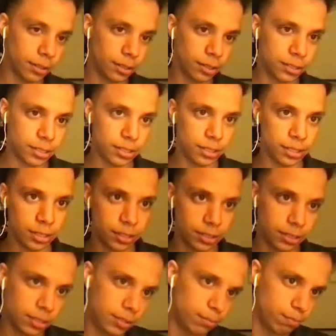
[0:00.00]
It's
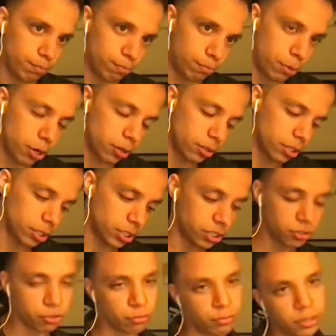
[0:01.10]
part of their
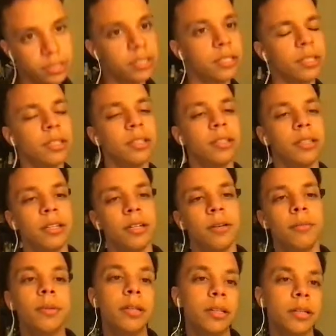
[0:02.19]
instruments that
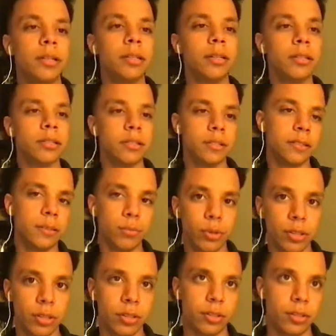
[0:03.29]
come in
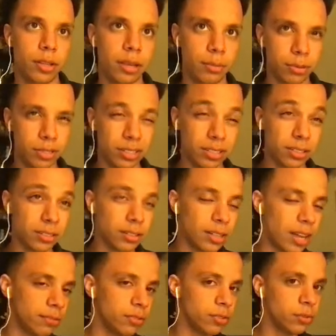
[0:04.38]
with Ableton
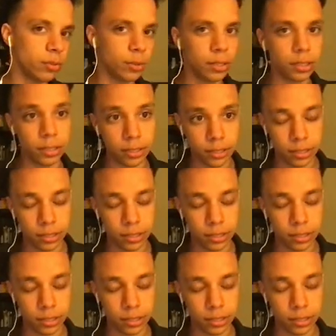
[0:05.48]
Live Suite.